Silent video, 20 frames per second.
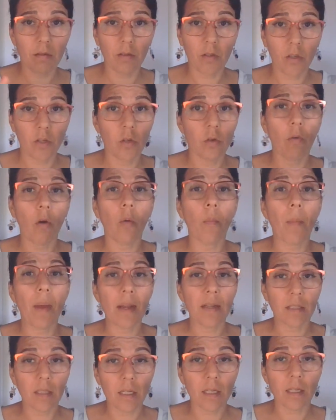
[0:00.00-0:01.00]
Your
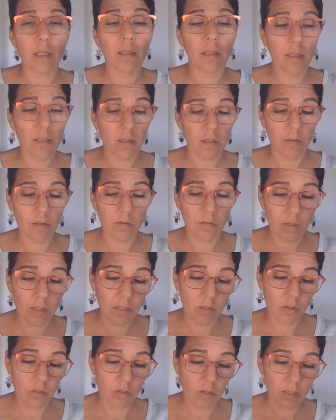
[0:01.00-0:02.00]
romantic love
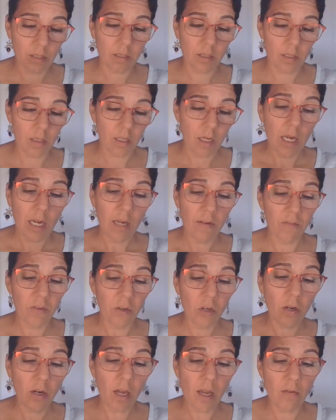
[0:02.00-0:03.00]
interest. If you
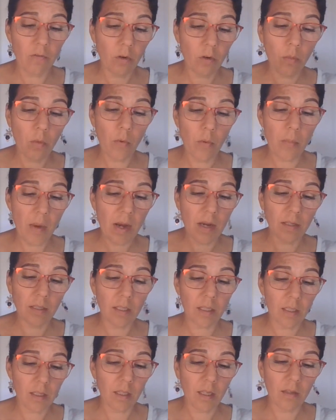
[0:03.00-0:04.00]
don't have a
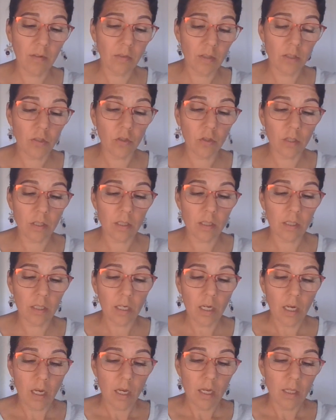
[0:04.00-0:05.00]
romantic love interest,
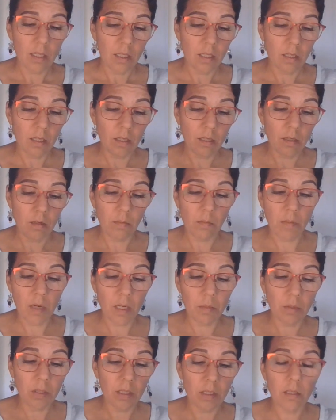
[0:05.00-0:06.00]
then
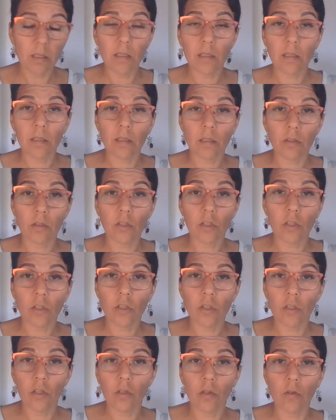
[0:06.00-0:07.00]
maybe this will just
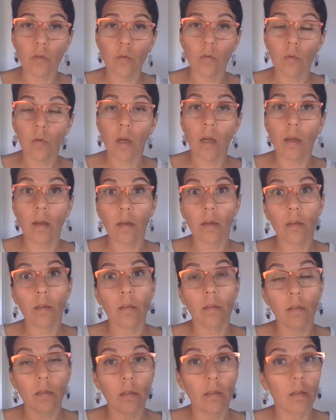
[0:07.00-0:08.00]
show
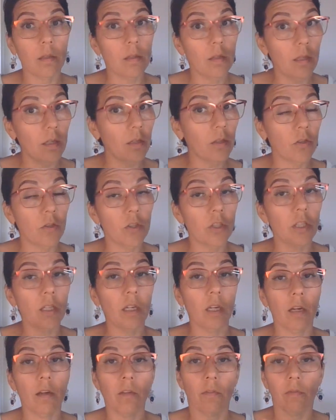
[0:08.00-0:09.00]
the energy
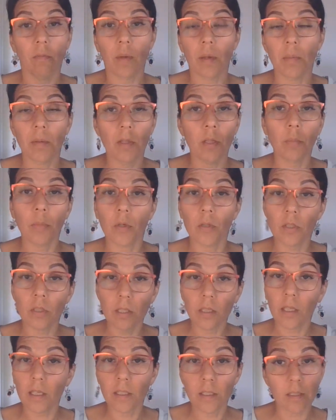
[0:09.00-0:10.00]
of maybe the person
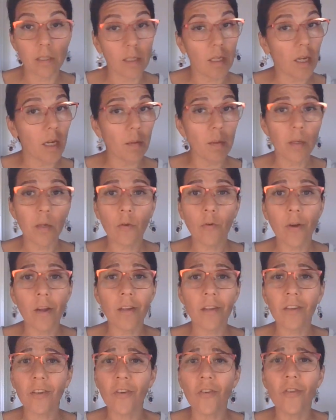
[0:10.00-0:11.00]
that's coming around
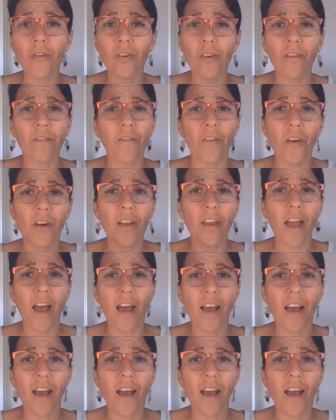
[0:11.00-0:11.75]
the corner for you.